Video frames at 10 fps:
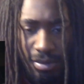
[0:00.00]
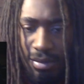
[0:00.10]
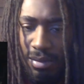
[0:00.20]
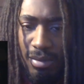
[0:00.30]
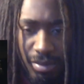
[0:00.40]

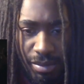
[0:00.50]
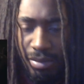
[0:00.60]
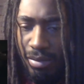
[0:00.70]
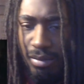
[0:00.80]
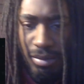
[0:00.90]
Taki
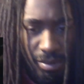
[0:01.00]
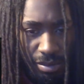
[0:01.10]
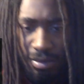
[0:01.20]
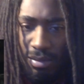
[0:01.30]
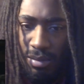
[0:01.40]

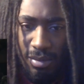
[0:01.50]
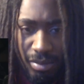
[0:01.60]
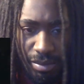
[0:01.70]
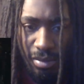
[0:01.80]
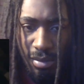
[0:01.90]
bebek,
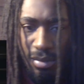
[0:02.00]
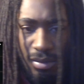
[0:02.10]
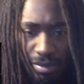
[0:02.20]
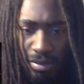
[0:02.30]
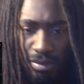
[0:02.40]
fakta.
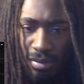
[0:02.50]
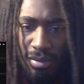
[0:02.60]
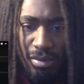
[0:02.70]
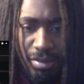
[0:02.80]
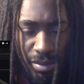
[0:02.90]

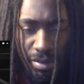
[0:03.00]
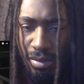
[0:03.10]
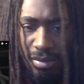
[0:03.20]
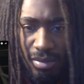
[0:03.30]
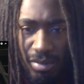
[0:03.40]
Manestiny,
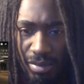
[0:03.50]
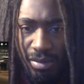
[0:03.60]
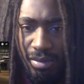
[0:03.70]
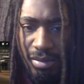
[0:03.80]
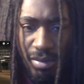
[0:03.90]
helastiny,
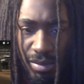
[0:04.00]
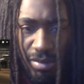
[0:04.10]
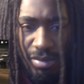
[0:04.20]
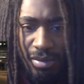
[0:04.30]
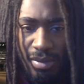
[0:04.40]
manestiny,
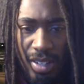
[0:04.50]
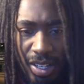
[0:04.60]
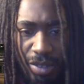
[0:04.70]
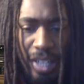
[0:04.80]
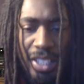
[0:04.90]
helastiny.
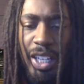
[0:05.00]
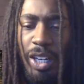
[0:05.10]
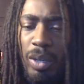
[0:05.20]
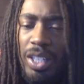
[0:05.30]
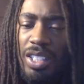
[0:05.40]
Right there,
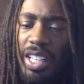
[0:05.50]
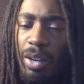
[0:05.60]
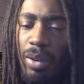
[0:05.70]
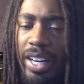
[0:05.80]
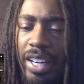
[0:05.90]
what he's saying
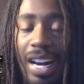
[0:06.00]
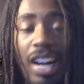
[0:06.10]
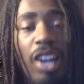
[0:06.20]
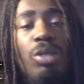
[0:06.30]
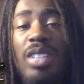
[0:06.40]
right here. I
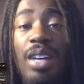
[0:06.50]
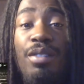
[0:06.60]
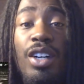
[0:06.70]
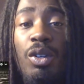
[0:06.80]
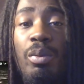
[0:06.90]
heard him say
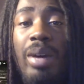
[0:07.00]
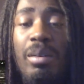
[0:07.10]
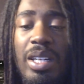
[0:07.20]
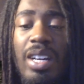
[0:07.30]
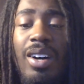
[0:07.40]
fuck you pay
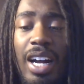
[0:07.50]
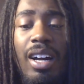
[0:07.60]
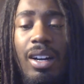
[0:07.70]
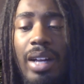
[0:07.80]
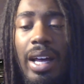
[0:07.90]
me though. I
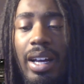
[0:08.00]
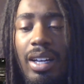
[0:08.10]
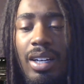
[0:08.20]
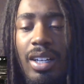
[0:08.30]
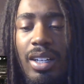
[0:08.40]
heard that.
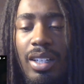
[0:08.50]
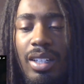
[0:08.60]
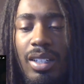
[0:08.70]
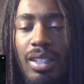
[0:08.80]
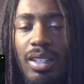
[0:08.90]

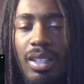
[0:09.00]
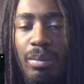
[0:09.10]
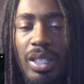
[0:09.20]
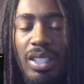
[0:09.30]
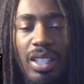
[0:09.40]

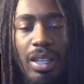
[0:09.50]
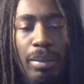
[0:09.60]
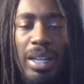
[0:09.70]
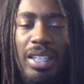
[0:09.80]
But he's saying money.